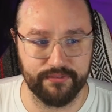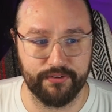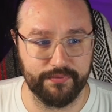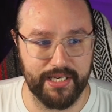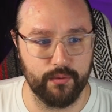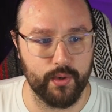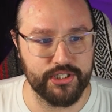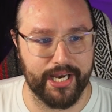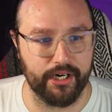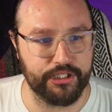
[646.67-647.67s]
15, which
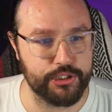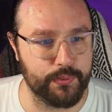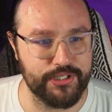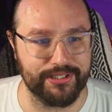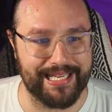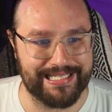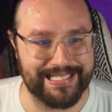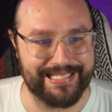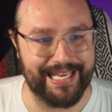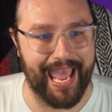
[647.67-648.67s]
characters would you like to
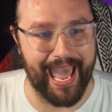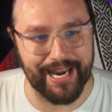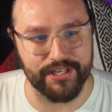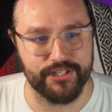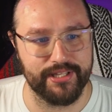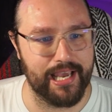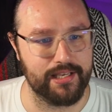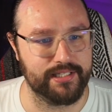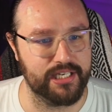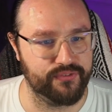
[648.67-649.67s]
see added to the
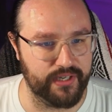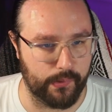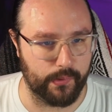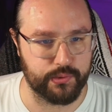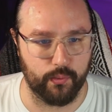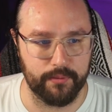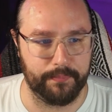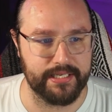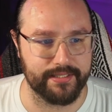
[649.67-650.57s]
SHFiguarts One Piece